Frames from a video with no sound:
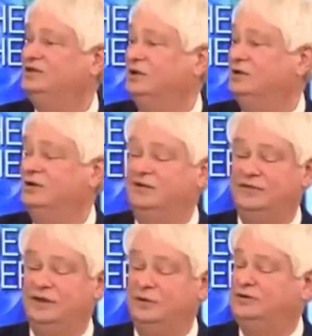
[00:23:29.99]

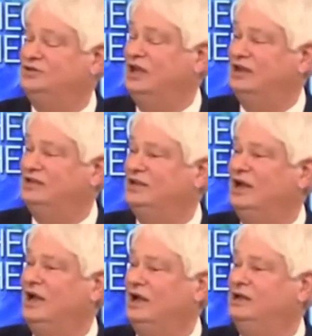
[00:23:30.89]
etc., even though it's at
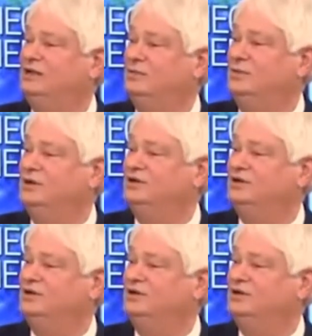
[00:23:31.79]
its height,